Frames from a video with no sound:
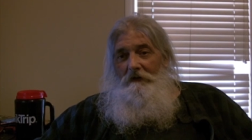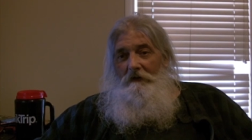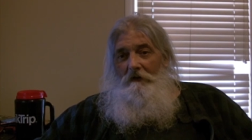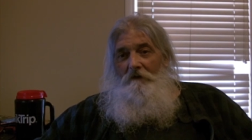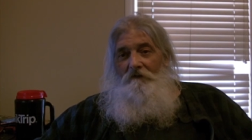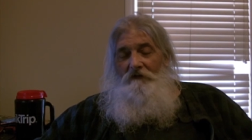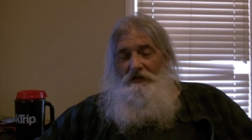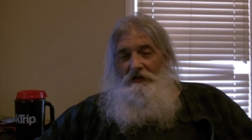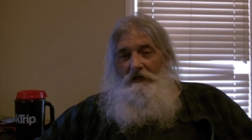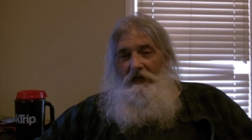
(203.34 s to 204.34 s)
You know,
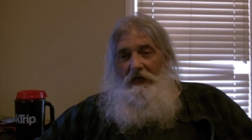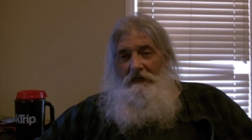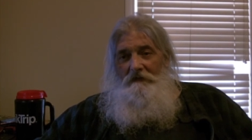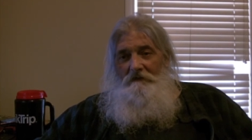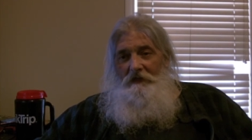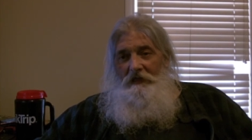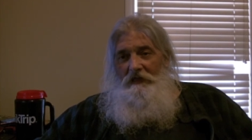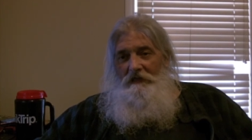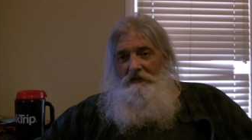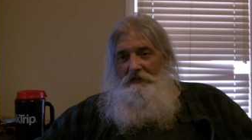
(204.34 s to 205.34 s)
physical activity
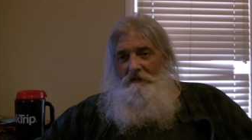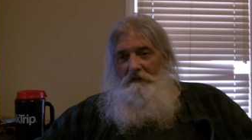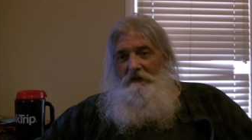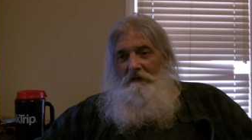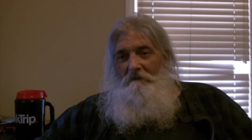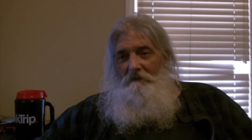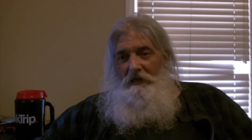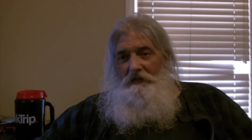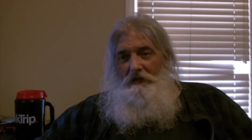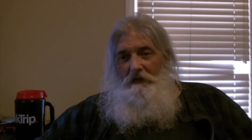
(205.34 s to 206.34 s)
is
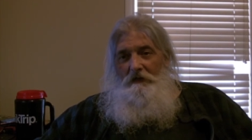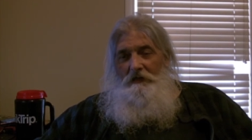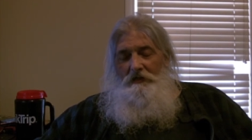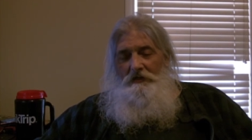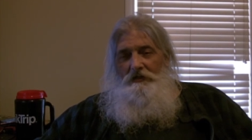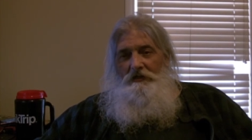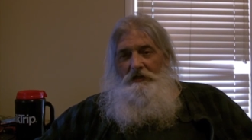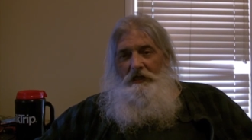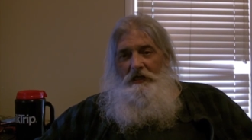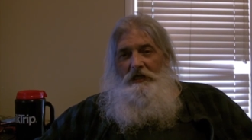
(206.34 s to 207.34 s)
basically the,
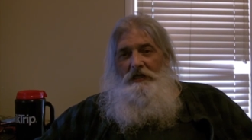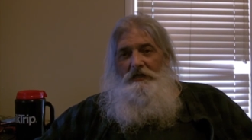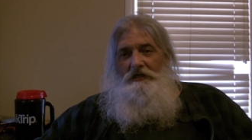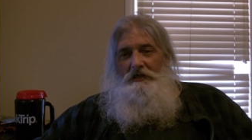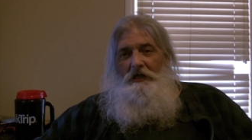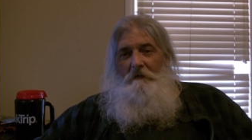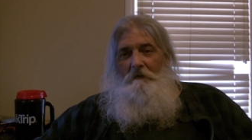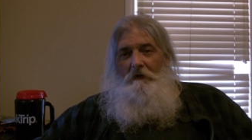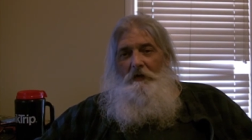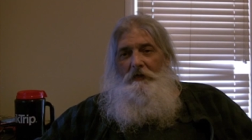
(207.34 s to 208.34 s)
the key center
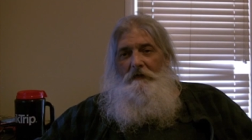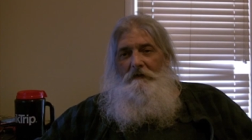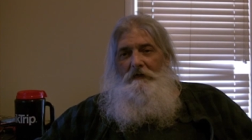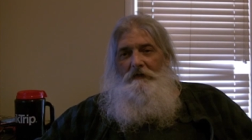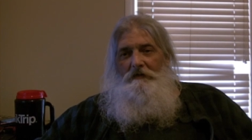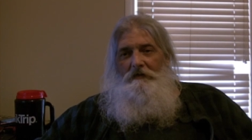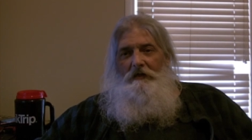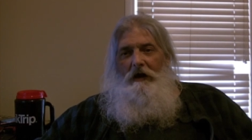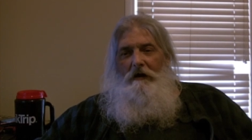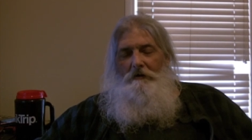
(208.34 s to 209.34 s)
point. It's the
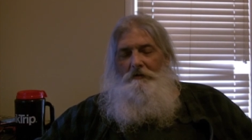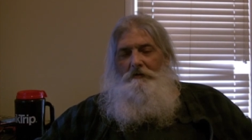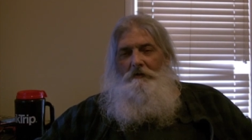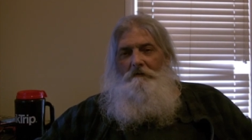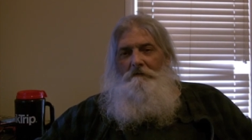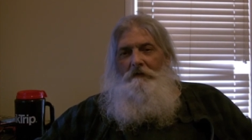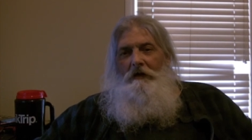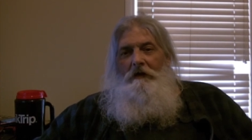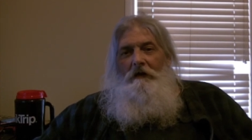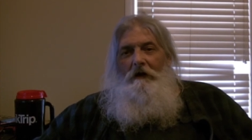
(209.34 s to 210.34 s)
archstone
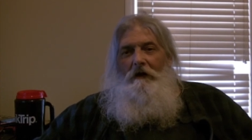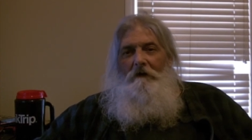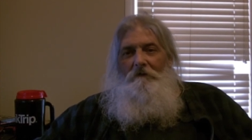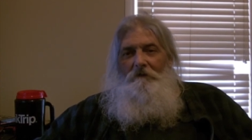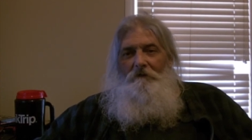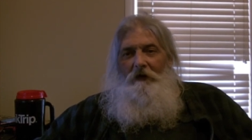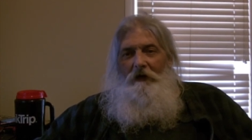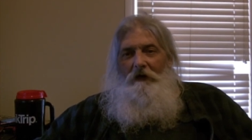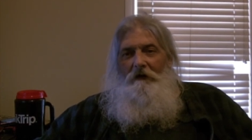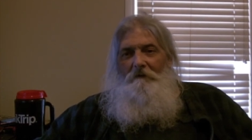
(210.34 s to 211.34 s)
of
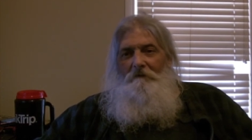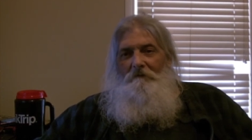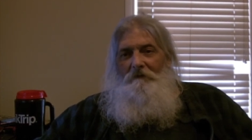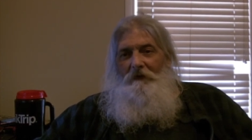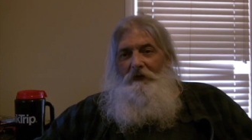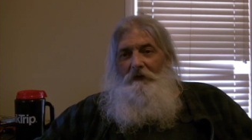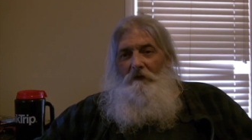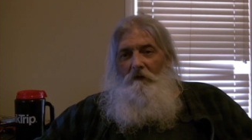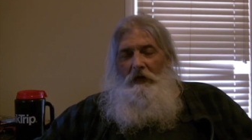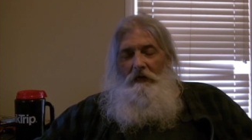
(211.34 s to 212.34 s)
uh,
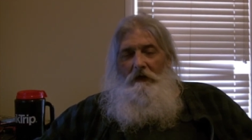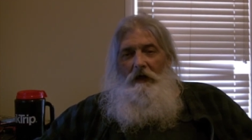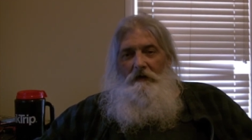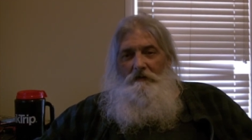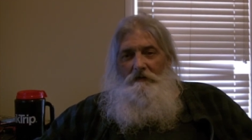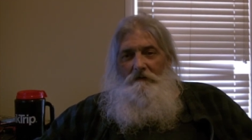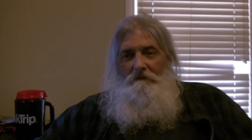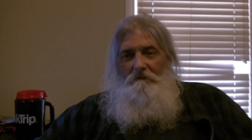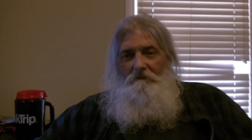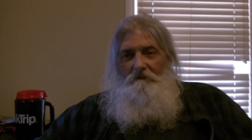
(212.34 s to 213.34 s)
weight loss
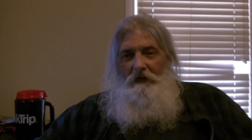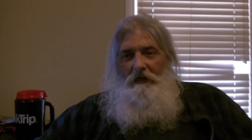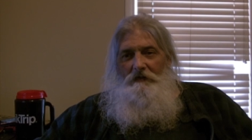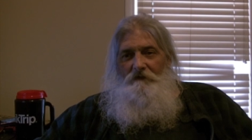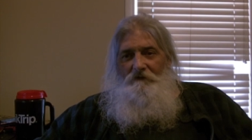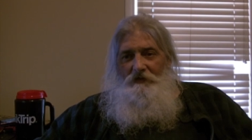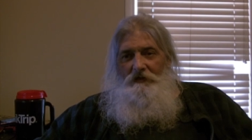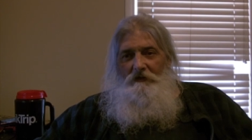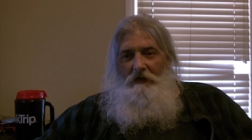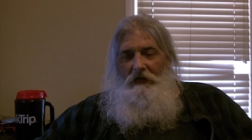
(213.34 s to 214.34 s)
because
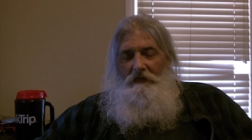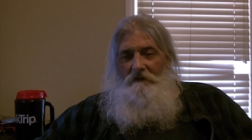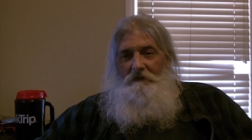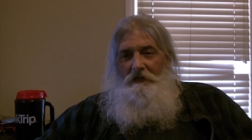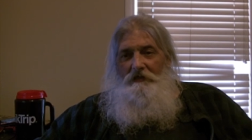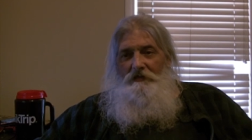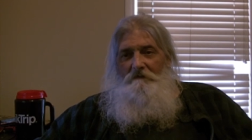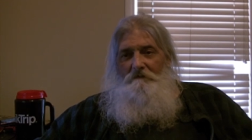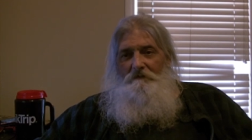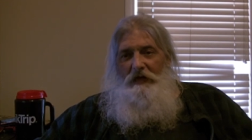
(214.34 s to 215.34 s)
physical activity is
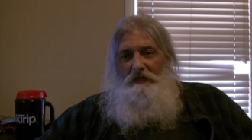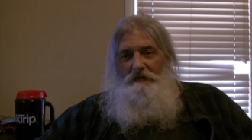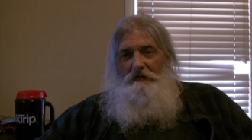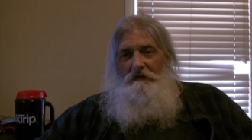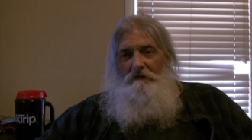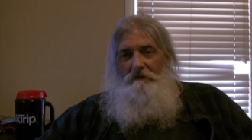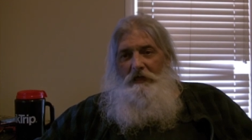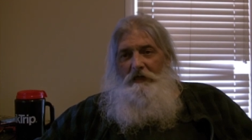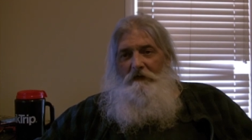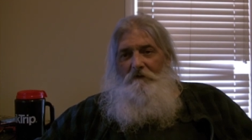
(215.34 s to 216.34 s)
the best
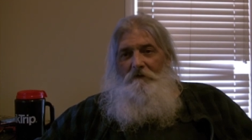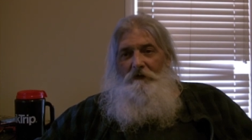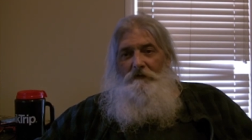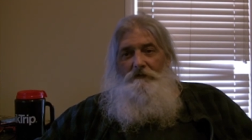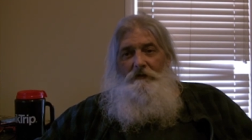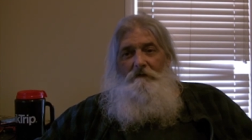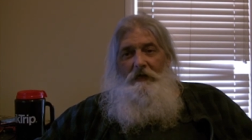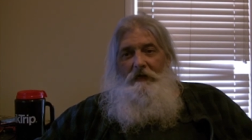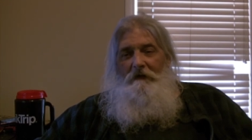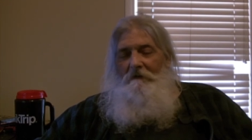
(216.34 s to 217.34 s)
ingredient for losing
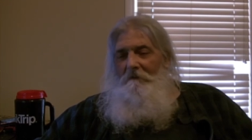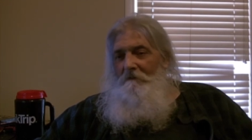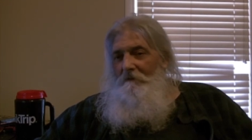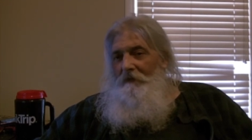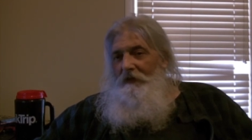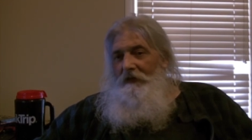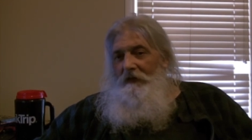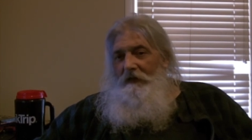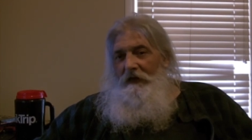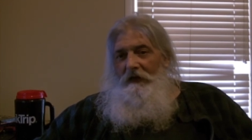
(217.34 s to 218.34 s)
weight.
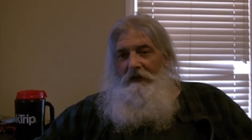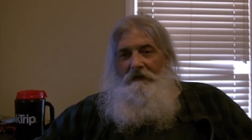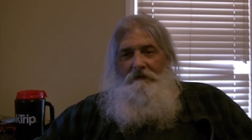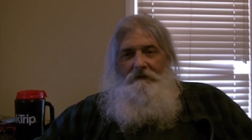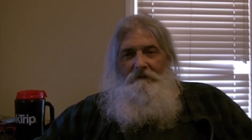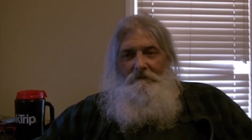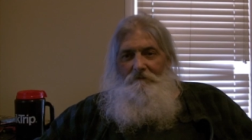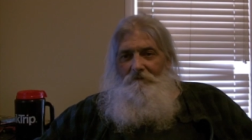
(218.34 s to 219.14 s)
And